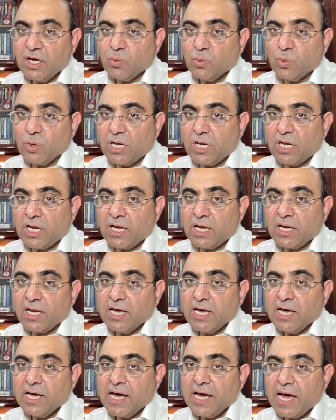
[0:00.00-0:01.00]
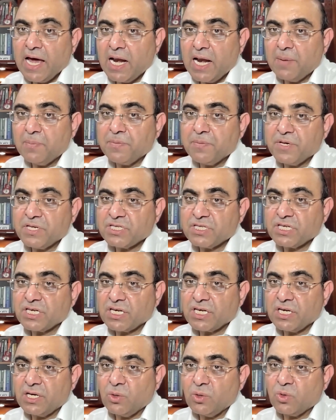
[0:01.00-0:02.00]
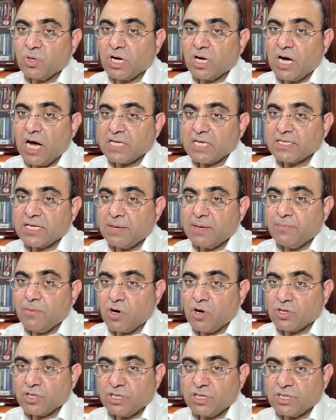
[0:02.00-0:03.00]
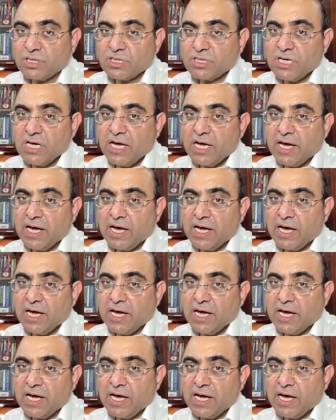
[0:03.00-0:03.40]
will help secure Gaza borders